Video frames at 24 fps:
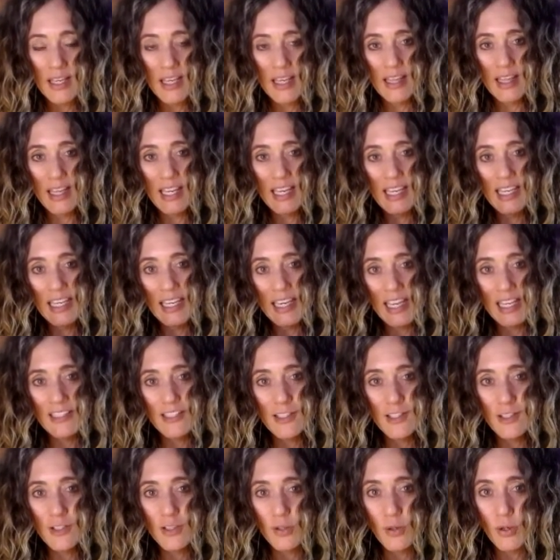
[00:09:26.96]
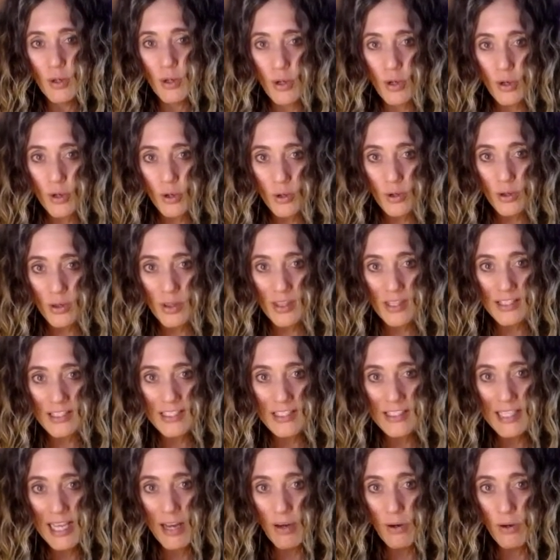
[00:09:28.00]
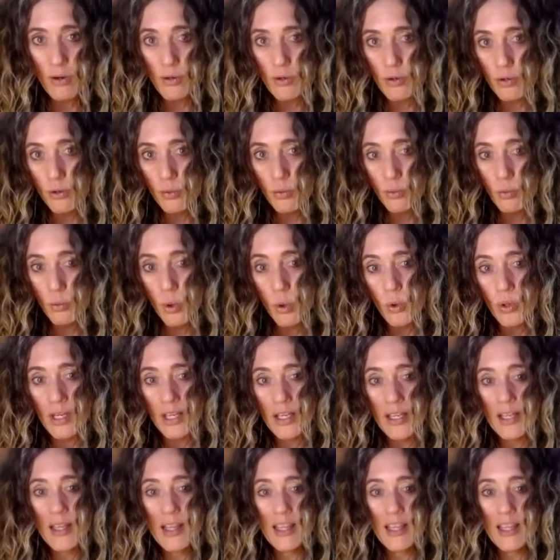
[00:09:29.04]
they're connected to earth. This is our earth walk.